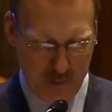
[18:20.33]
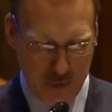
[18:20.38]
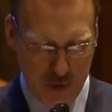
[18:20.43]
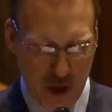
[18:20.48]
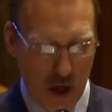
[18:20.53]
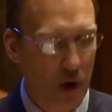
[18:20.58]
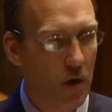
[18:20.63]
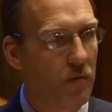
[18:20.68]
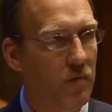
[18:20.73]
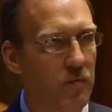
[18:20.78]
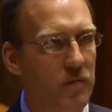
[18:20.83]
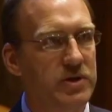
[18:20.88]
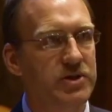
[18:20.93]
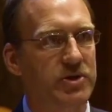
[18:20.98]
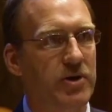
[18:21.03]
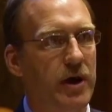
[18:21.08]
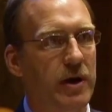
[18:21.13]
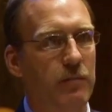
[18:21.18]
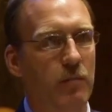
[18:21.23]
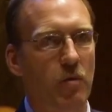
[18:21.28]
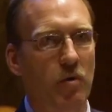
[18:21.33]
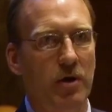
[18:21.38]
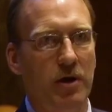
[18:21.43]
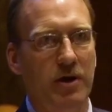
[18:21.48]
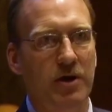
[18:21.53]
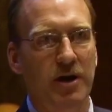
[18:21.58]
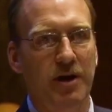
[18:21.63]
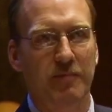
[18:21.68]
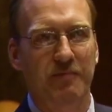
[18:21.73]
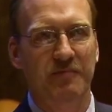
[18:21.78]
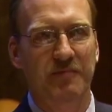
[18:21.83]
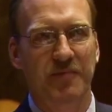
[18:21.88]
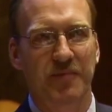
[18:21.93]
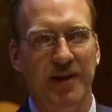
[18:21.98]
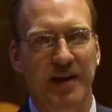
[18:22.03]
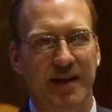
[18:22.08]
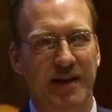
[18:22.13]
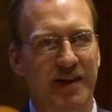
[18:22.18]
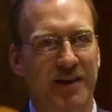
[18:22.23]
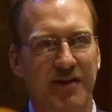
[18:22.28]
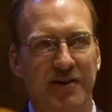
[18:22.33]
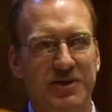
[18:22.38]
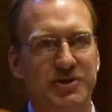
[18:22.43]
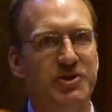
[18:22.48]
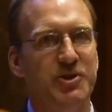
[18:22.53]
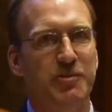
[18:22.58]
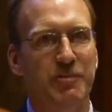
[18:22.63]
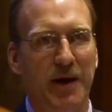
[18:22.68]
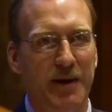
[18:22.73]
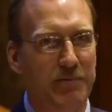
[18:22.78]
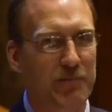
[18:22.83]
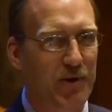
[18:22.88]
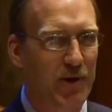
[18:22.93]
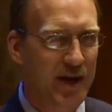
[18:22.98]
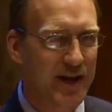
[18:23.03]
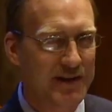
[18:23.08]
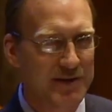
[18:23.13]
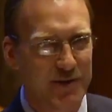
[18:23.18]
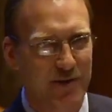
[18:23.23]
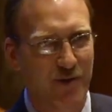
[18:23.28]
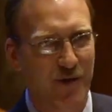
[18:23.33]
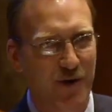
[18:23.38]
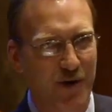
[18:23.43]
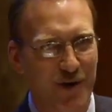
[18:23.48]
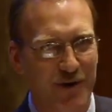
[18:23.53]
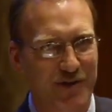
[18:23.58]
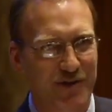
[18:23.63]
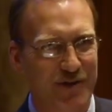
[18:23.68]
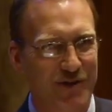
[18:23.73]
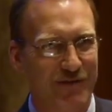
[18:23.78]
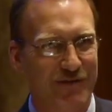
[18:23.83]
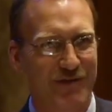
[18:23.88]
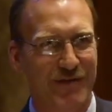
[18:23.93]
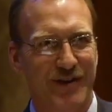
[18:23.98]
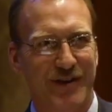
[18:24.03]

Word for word: No, we still got more to come. Uh, you guys see my plans for it of,